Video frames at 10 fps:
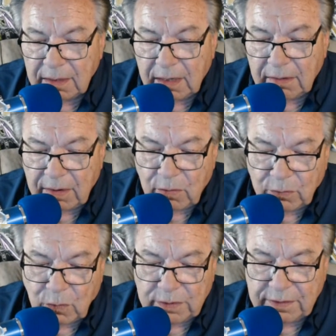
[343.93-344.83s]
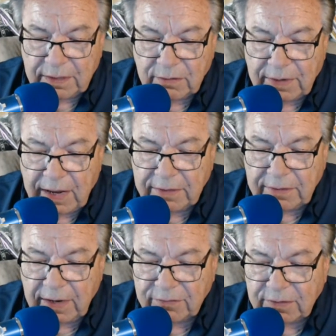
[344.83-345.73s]
and one thing on the head
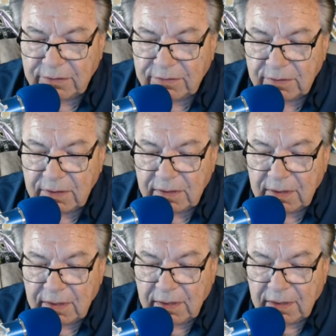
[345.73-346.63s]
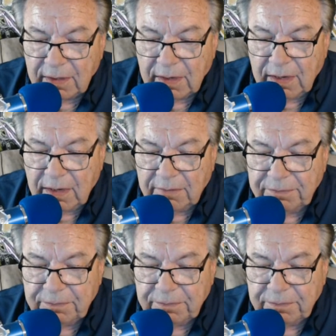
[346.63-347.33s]
gaskets. Uh,